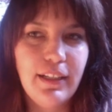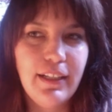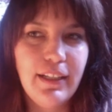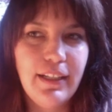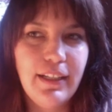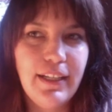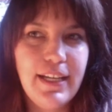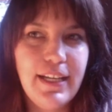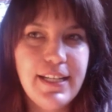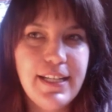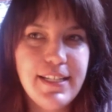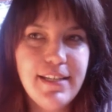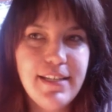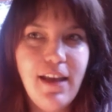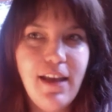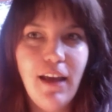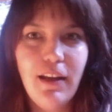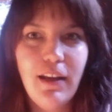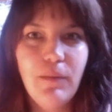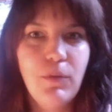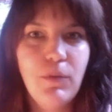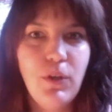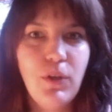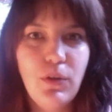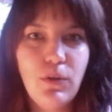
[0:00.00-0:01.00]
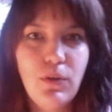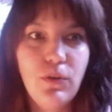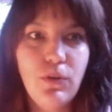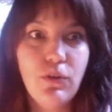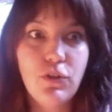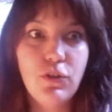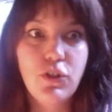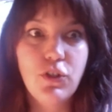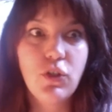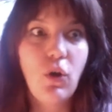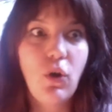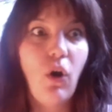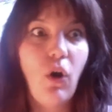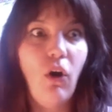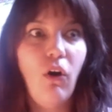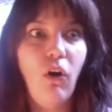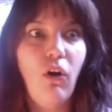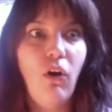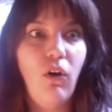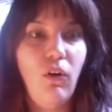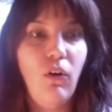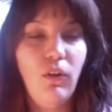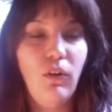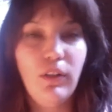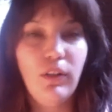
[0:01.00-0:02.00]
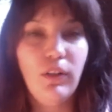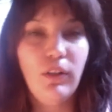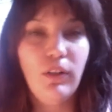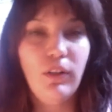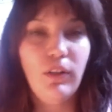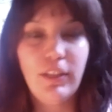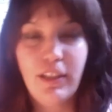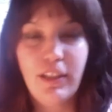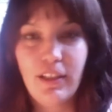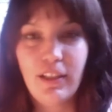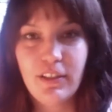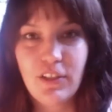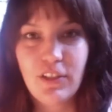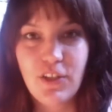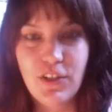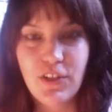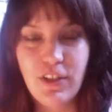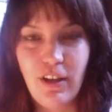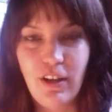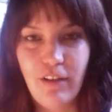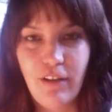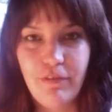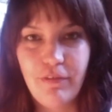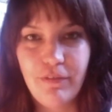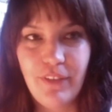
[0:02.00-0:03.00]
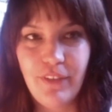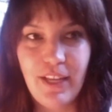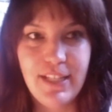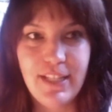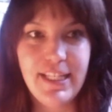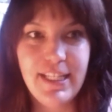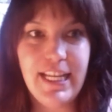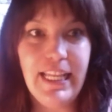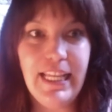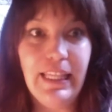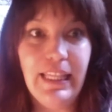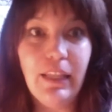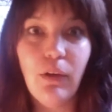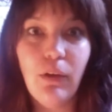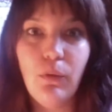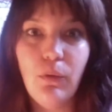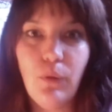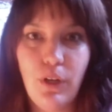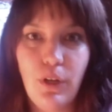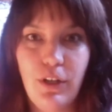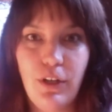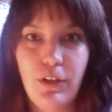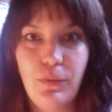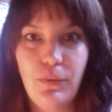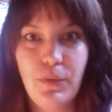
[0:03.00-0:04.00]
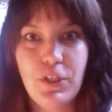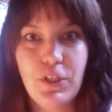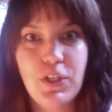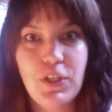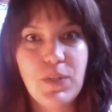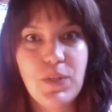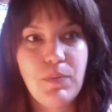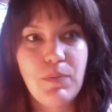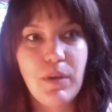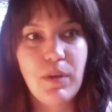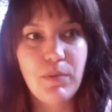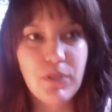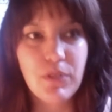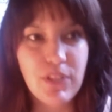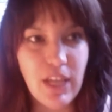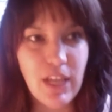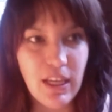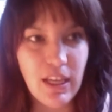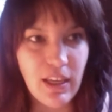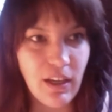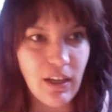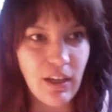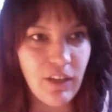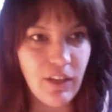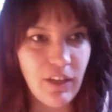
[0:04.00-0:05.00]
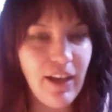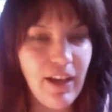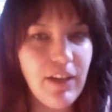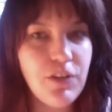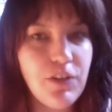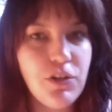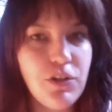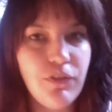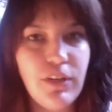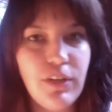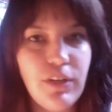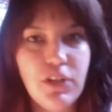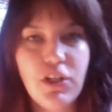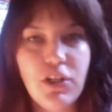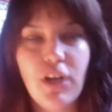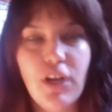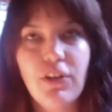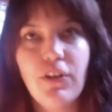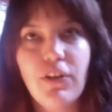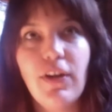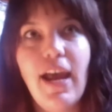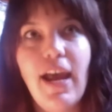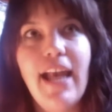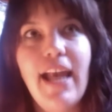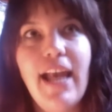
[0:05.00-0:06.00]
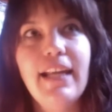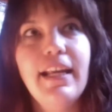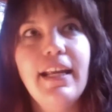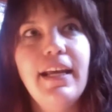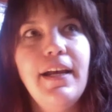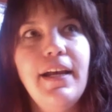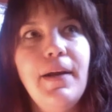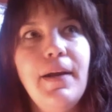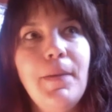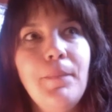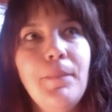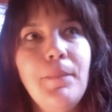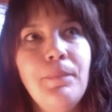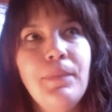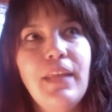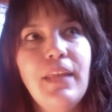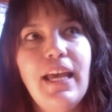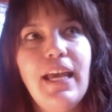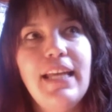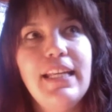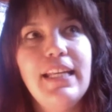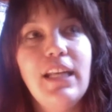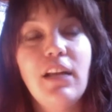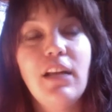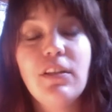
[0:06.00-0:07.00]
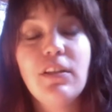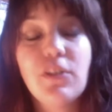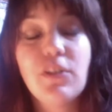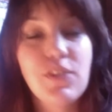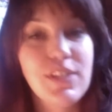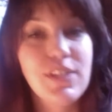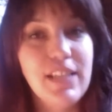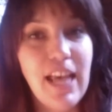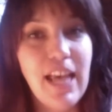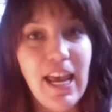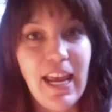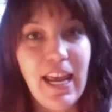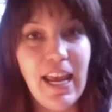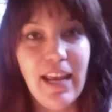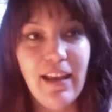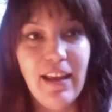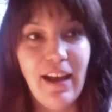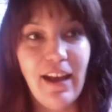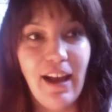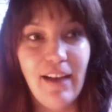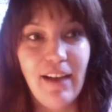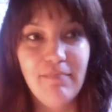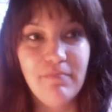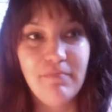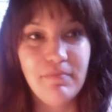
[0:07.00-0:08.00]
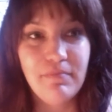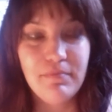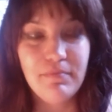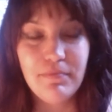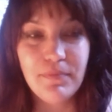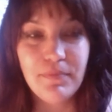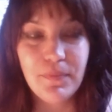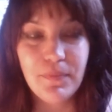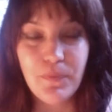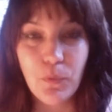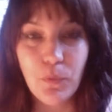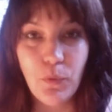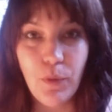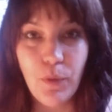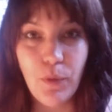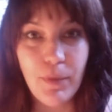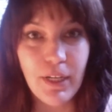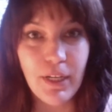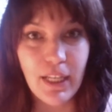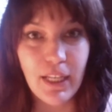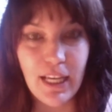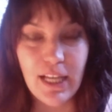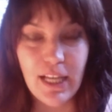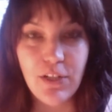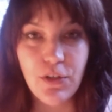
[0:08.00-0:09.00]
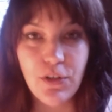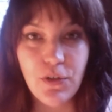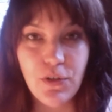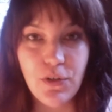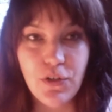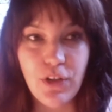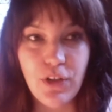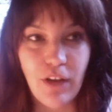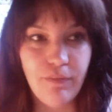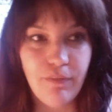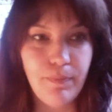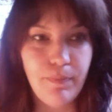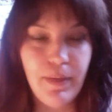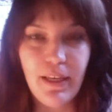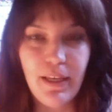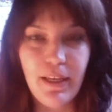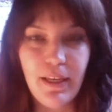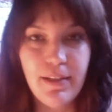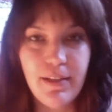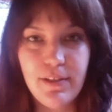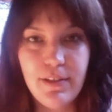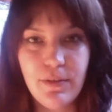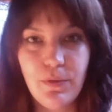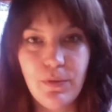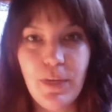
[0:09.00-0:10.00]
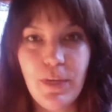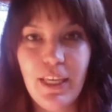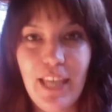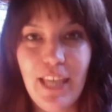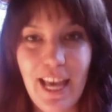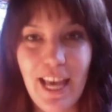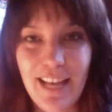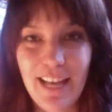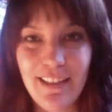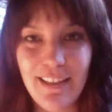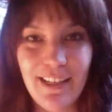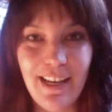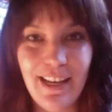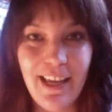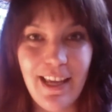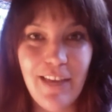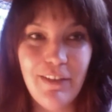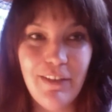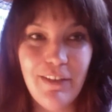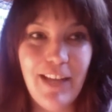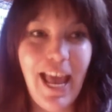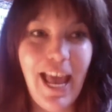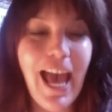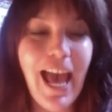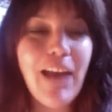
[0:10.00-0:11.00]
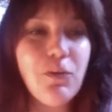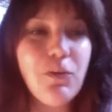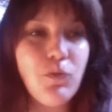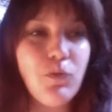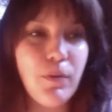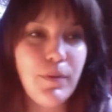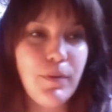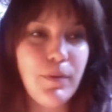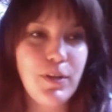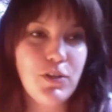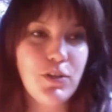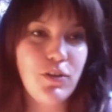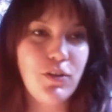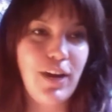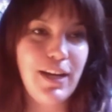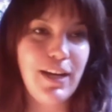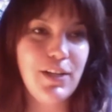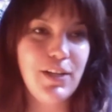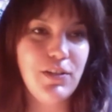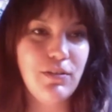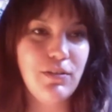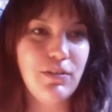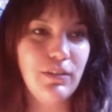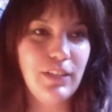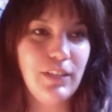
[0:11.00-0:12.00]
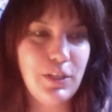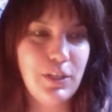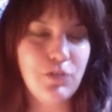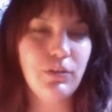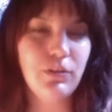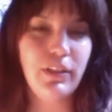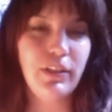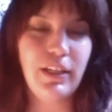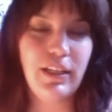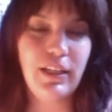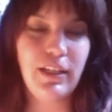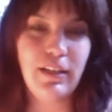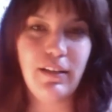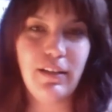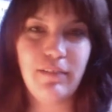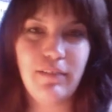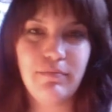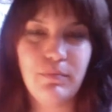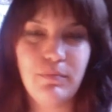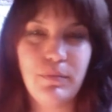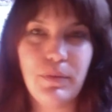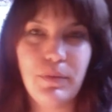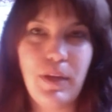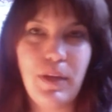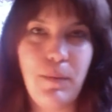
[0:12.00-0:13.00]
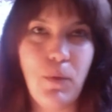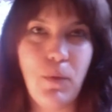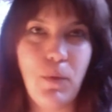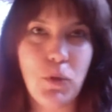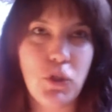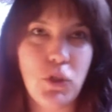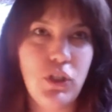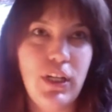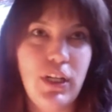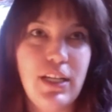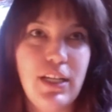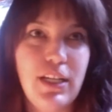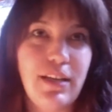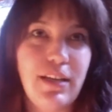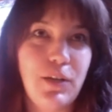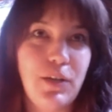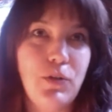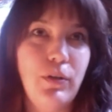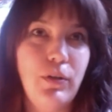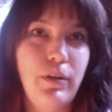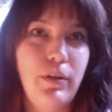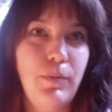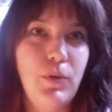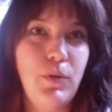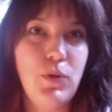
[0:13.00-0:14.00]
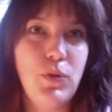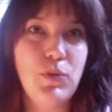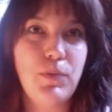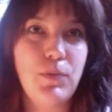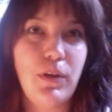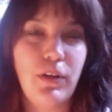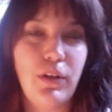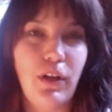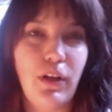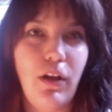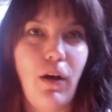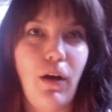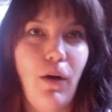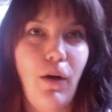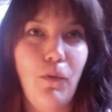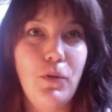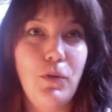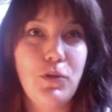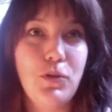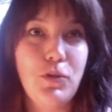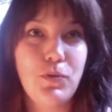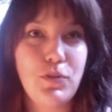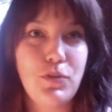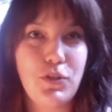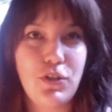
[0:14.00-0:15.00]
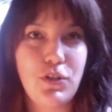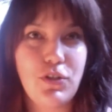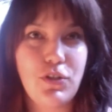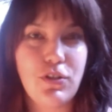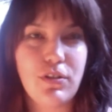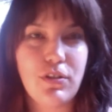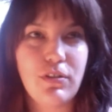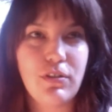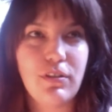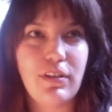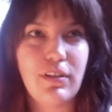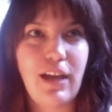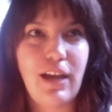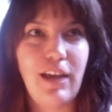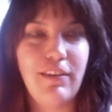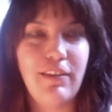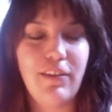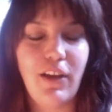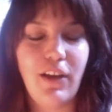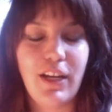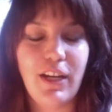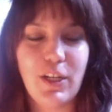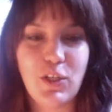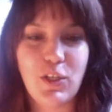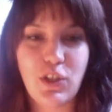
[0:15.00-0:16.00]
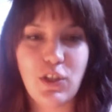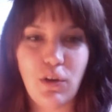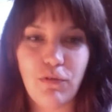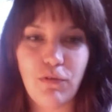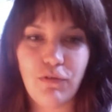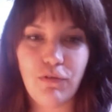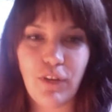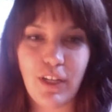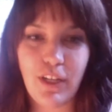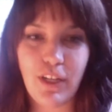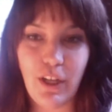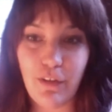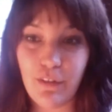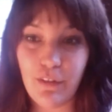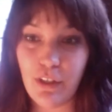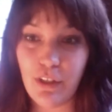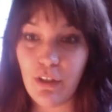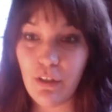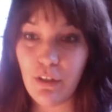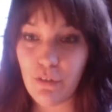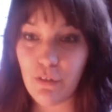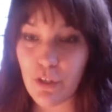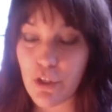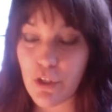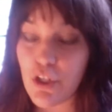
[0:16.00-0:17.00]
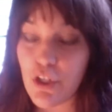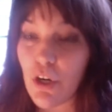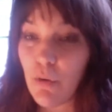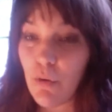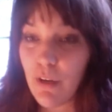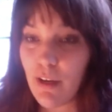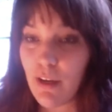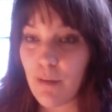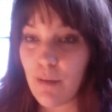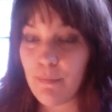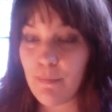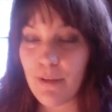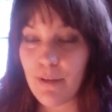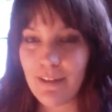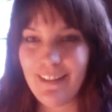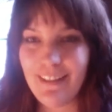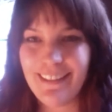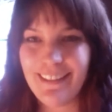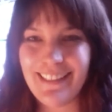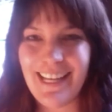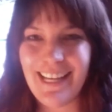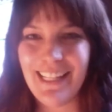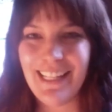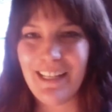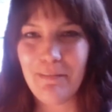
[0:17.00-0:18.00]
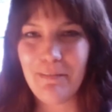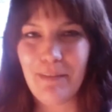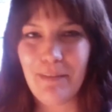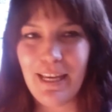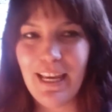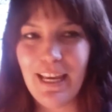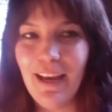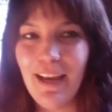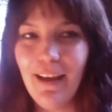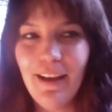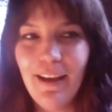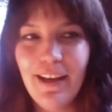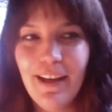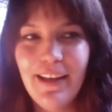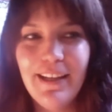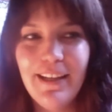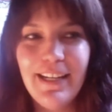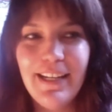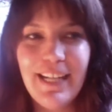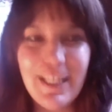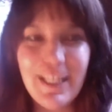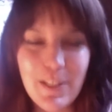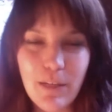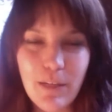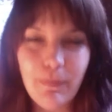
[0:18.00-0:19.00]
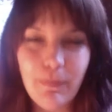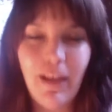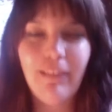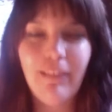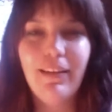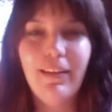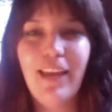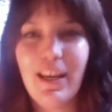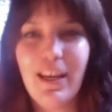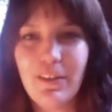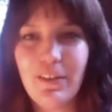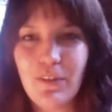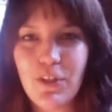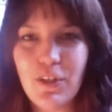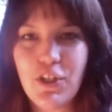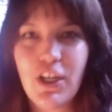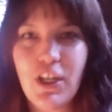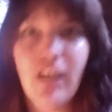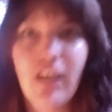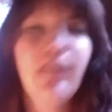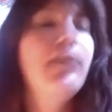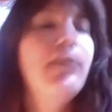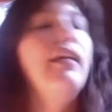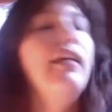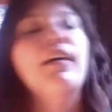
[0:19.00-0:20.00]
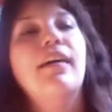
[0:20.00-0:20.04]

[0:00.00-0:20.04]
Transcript: it's not immune to all the other stuff that's in the word, which is people taking advantage of each other. And and not to say uh, women can do stuff because we can. And I even had women try to literally uh, emotionally, sexually abuse me on a call, which was just, I thought it's so funny of the universe showing up and telling me it's about the energy.